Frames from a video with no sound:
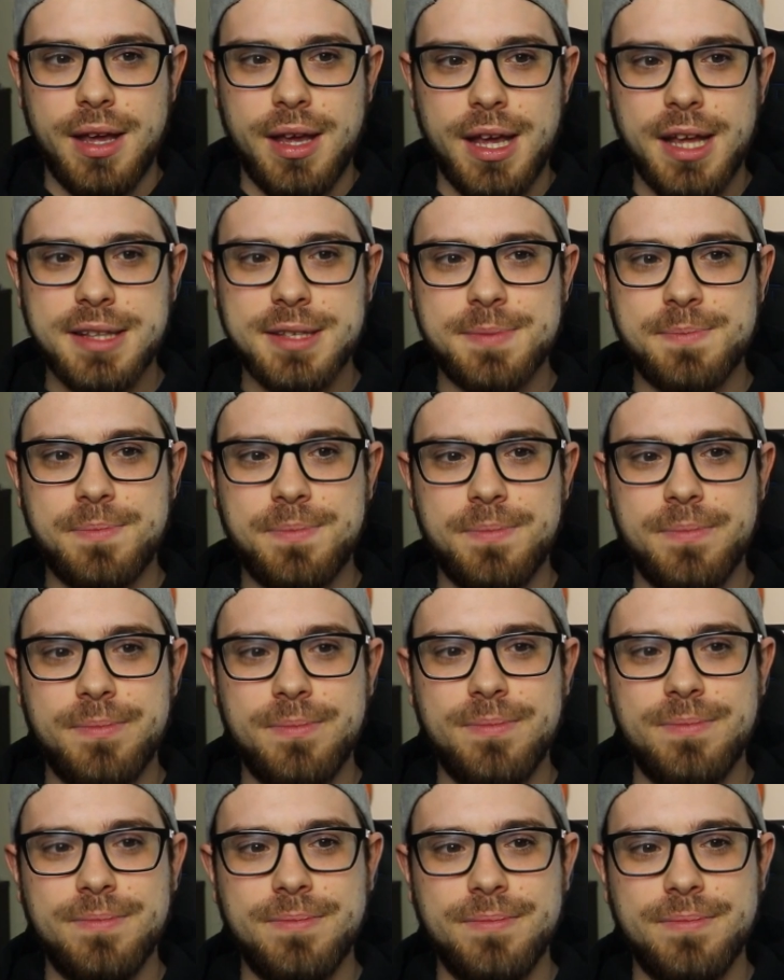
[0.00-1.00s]
it's
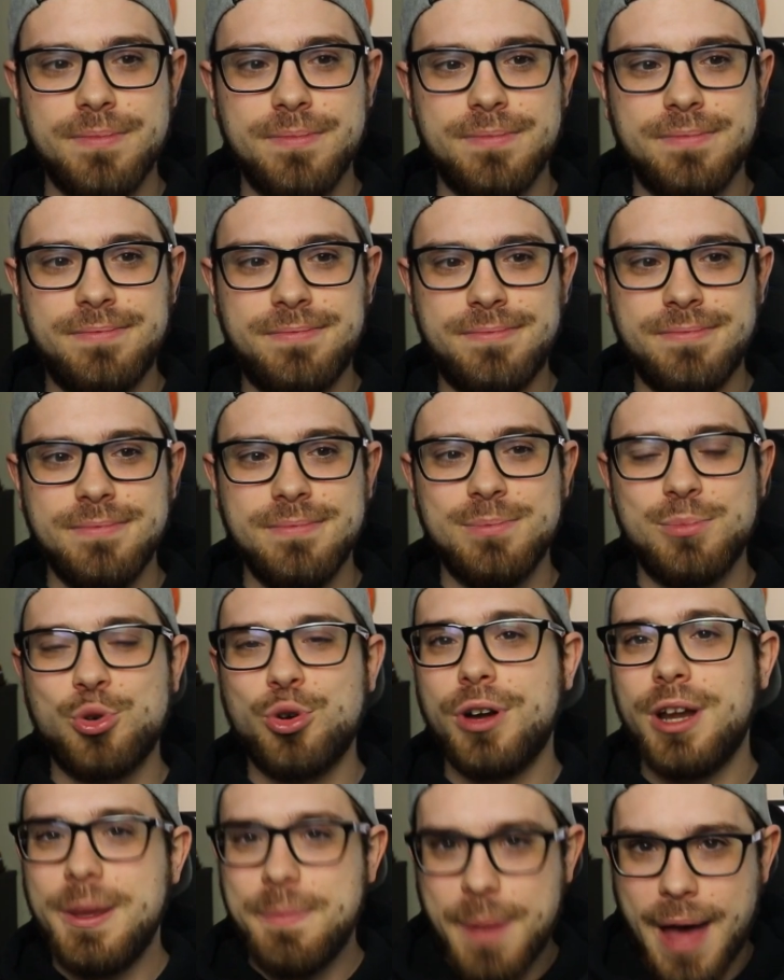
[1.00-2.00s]

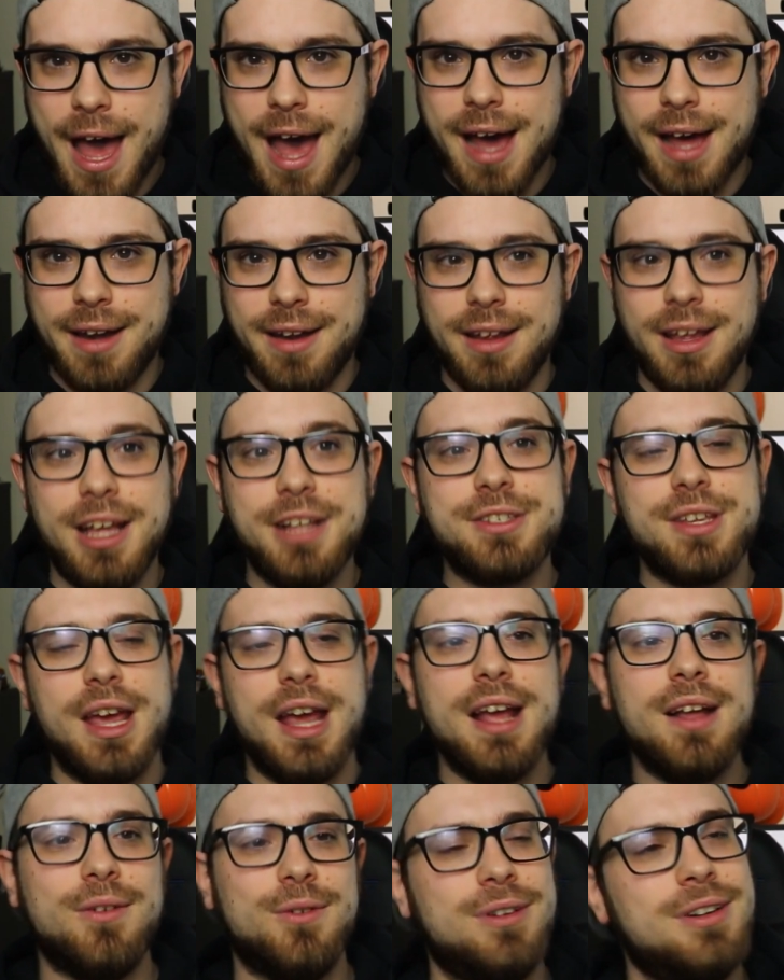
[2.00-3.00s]
pretty bad. It,
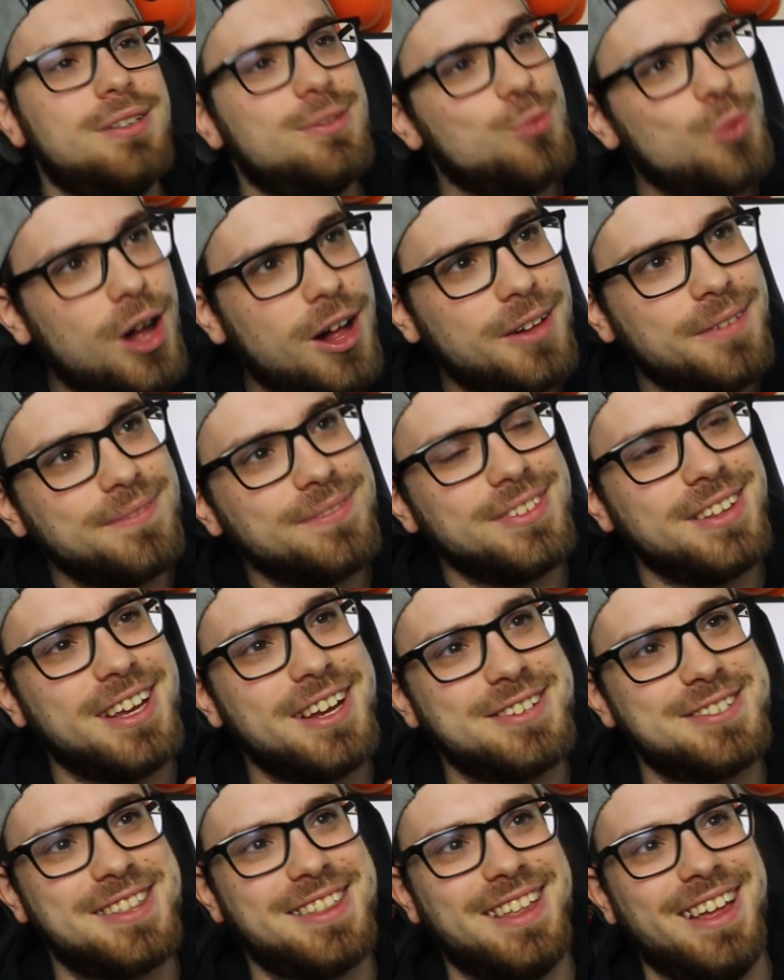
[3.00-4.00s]
it, well,
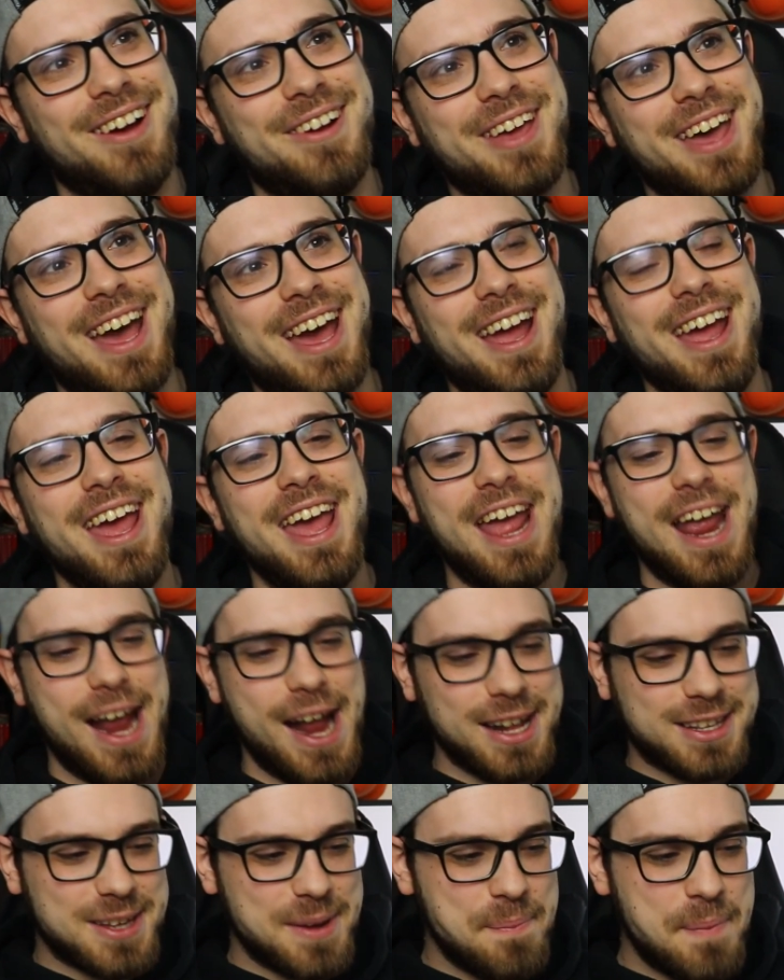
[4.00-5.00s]
here's the, okay.
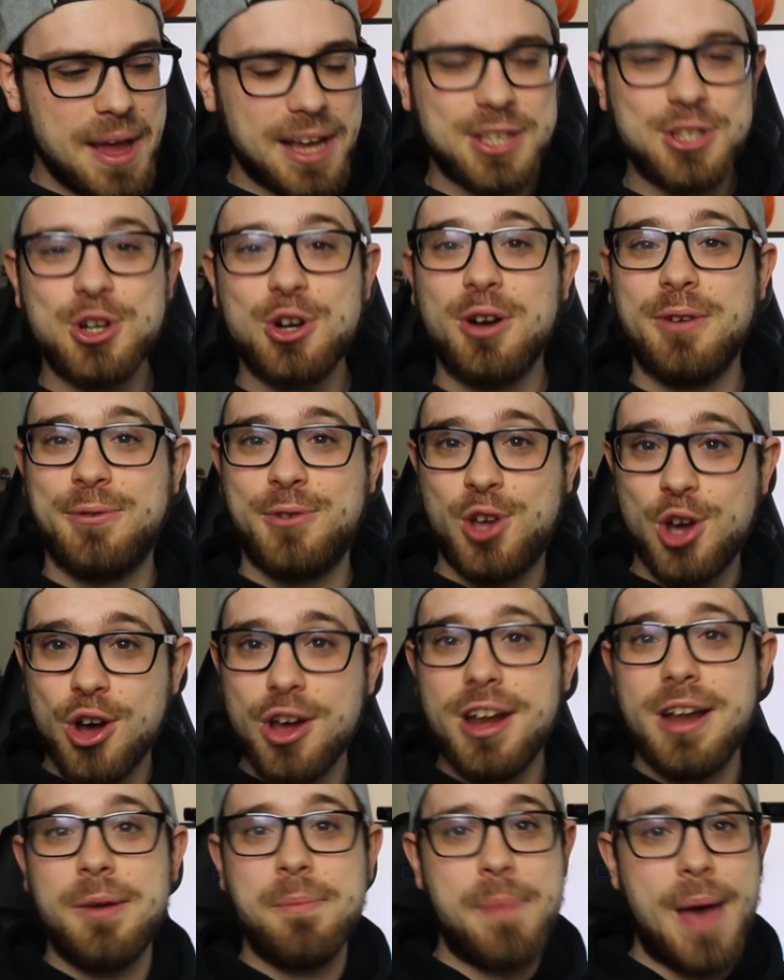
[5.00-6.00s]
It's a mixture of
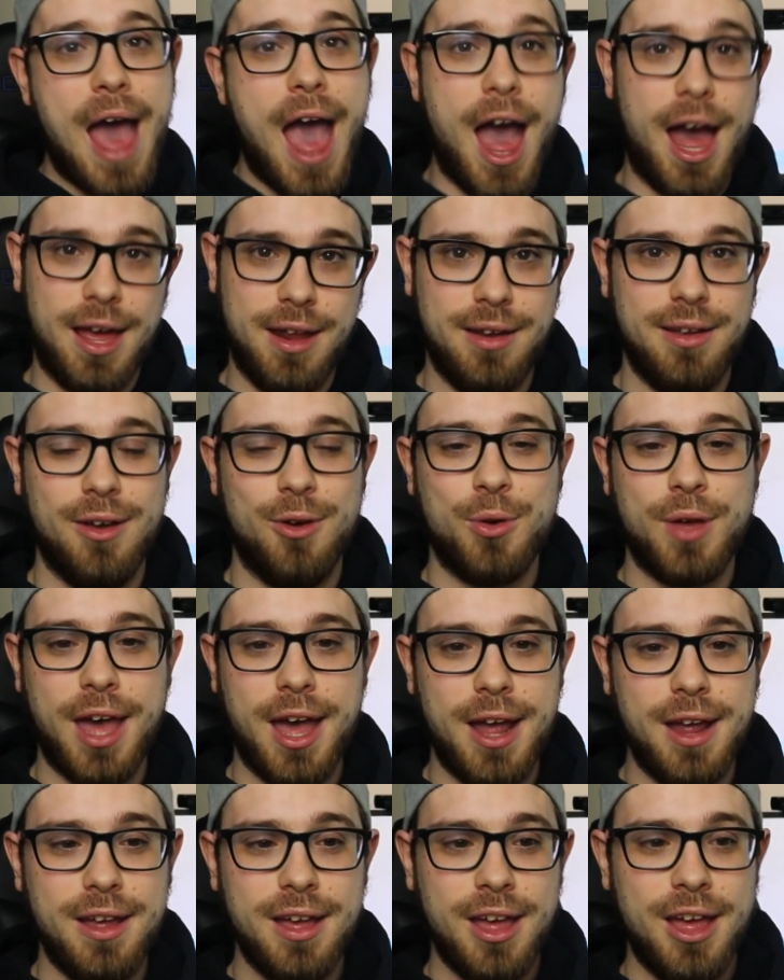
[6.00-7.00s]
good and bad,
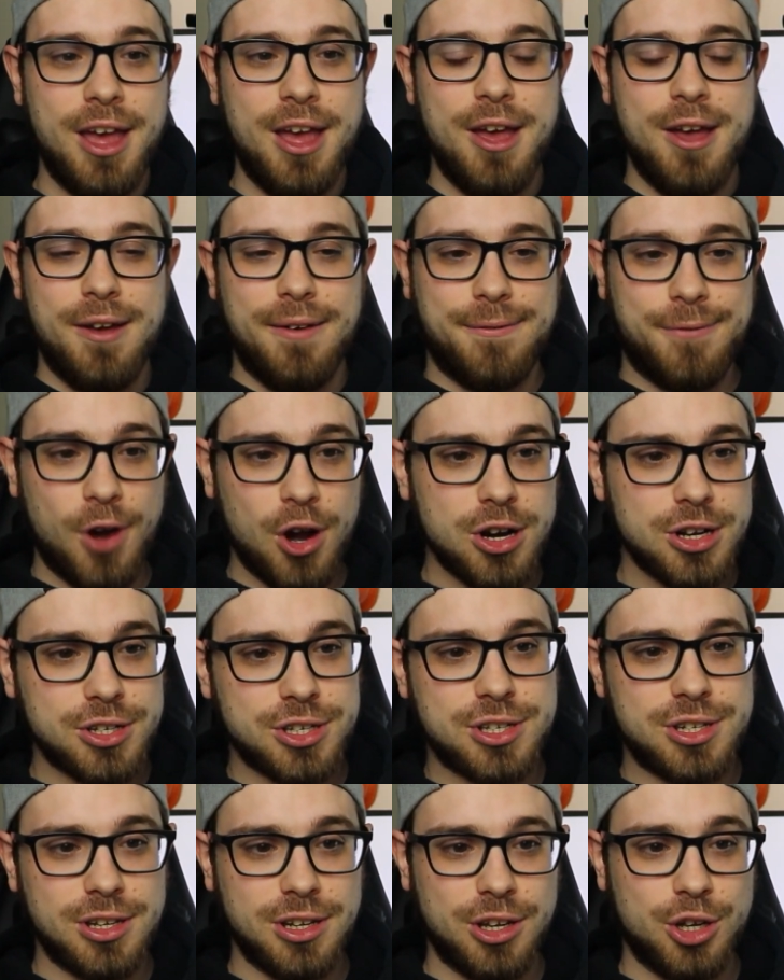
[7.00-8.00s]
okay?
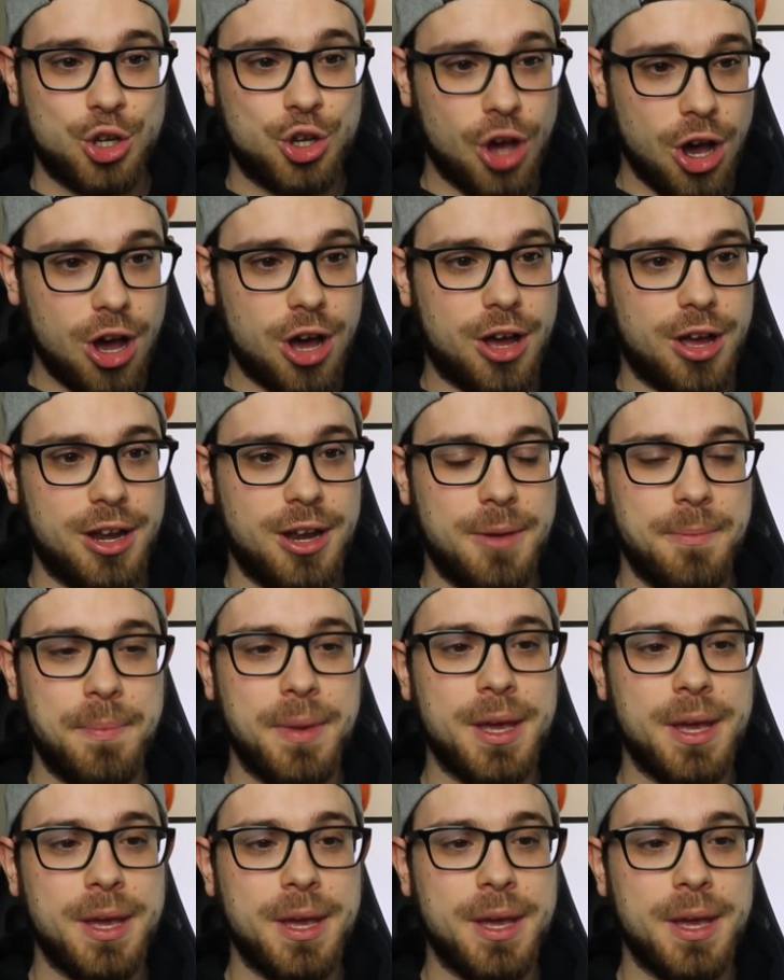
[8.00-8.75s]
First, good,